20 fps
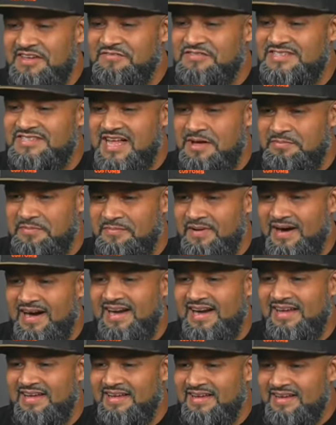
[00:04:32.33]
for stopping
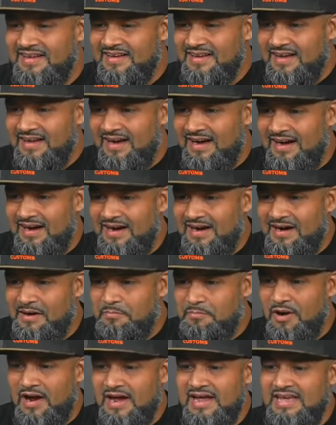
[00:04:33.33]
by. Uh,
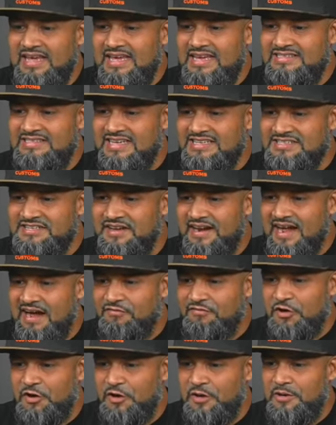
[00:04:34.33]
Brian Key says, Good
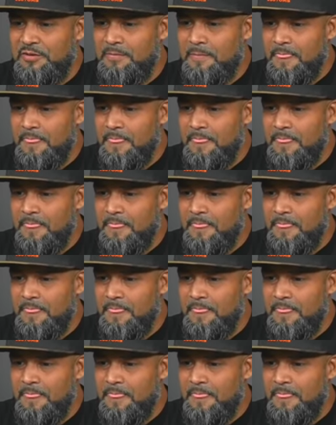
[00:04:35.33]
afternoon.